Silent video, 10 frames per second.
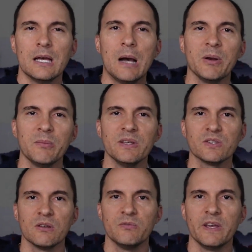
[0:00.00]
How many
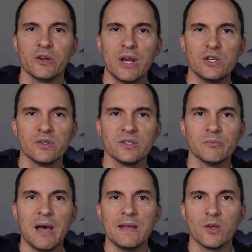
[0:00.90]

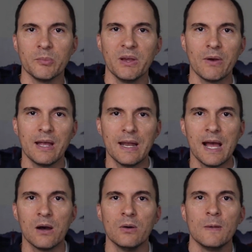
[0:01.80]
misconfigurations might there be right
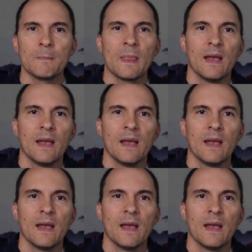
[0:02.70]
now?